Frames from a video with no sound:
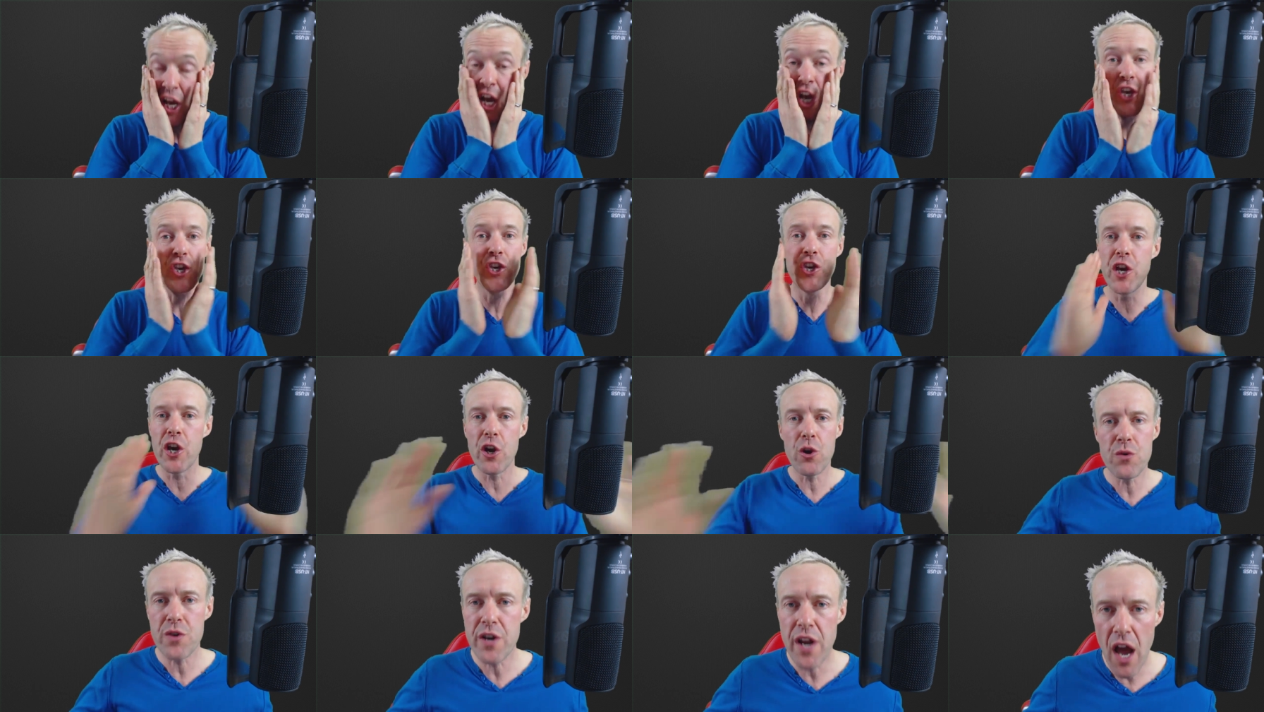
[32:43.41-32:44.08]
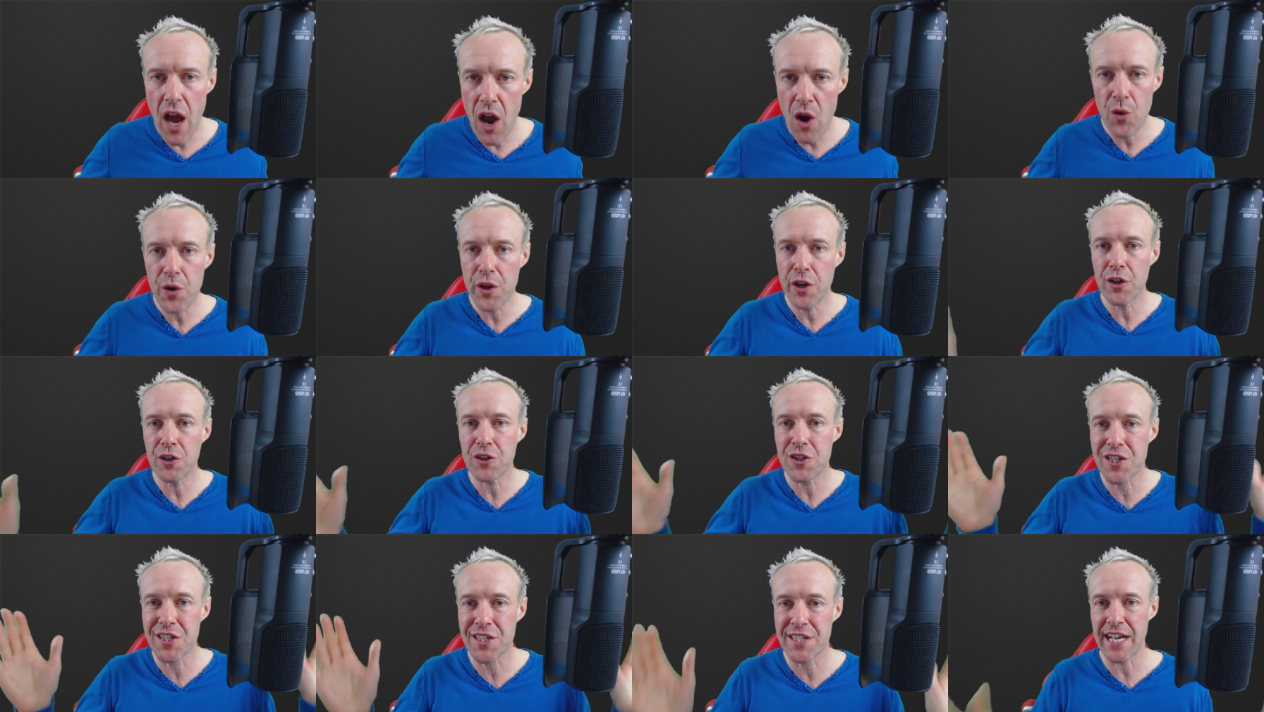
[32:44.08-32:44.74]
You know
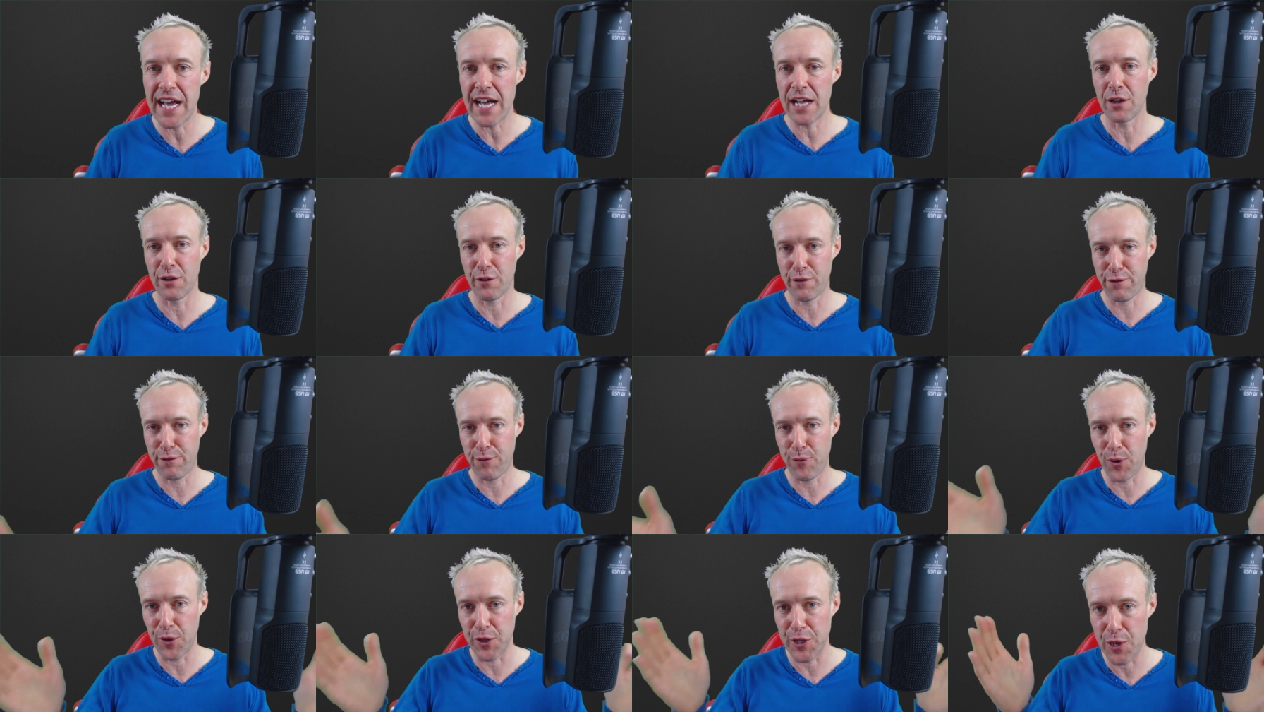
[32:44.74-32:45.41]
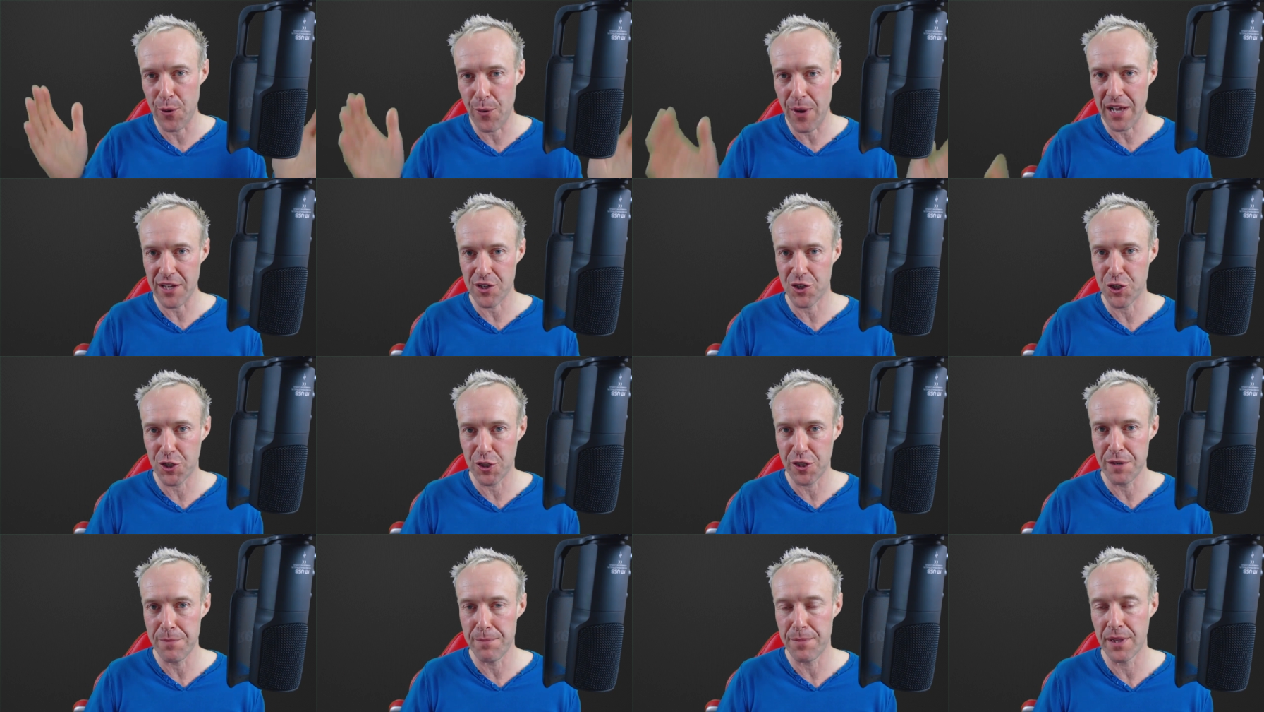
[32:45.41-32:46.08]
yourself what you
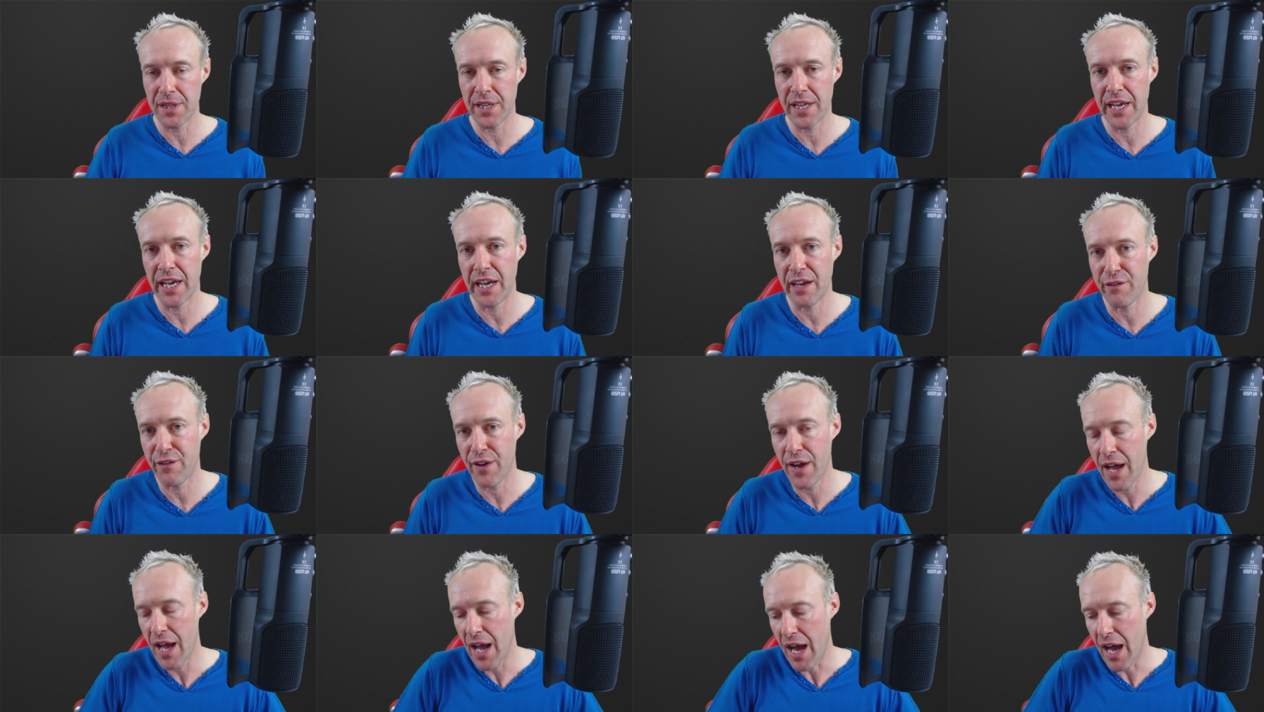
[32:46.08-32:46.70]
actually believe.